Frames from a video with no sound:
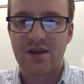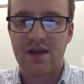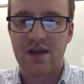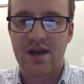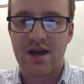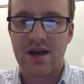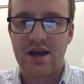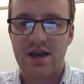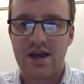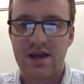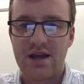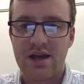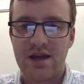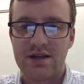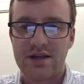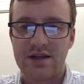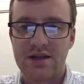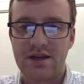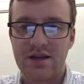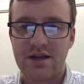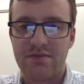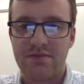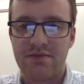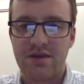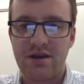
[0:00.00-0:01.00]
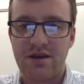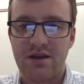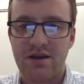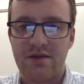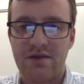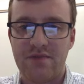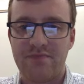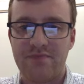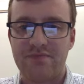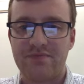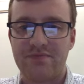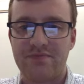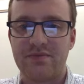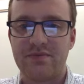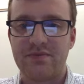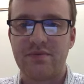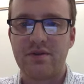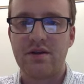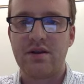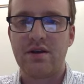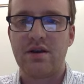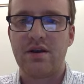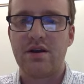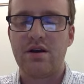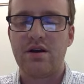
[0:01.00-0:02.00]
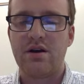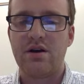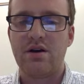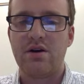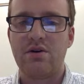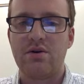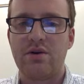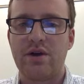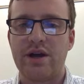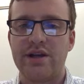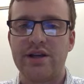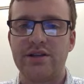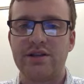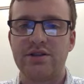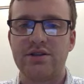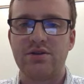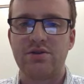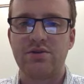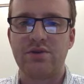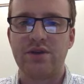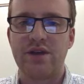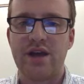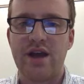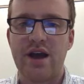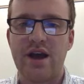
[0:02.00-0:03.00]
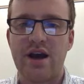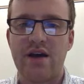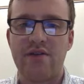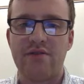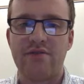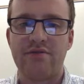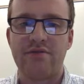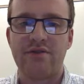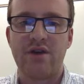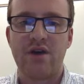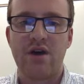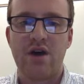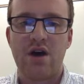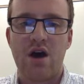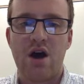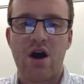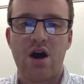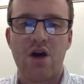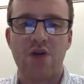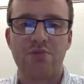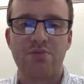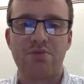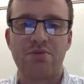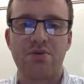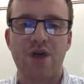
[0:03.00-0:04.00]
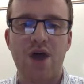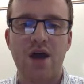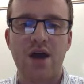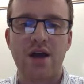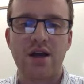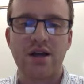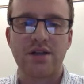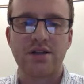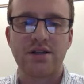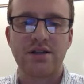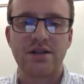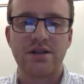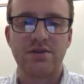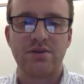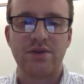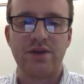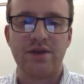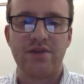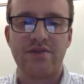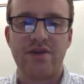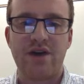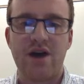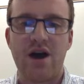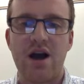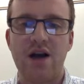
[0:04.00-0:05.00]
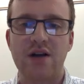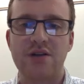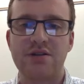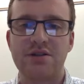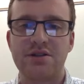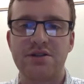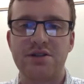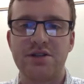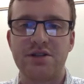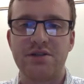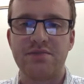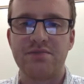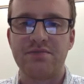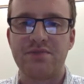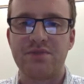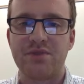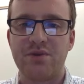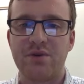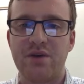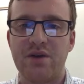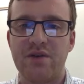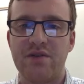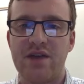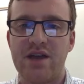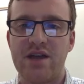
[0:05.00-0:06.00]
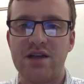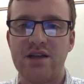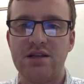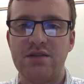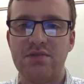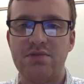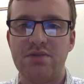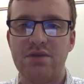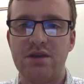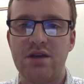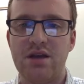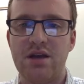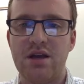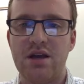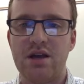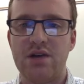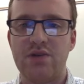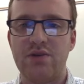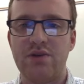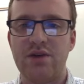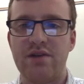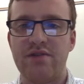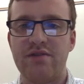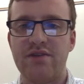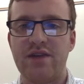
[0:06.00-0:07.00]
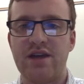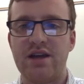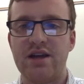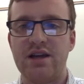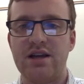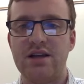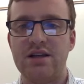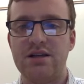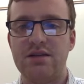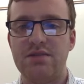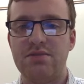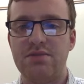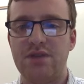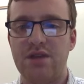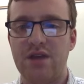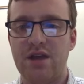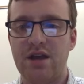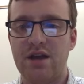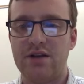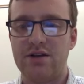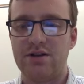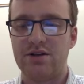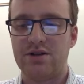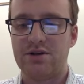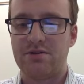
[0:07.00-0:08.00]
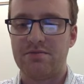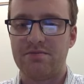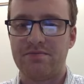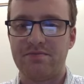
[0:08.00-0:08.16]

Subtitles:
ATP. Okay, so we have our products here. We have oxygen, we have ATP, and we have NADPH.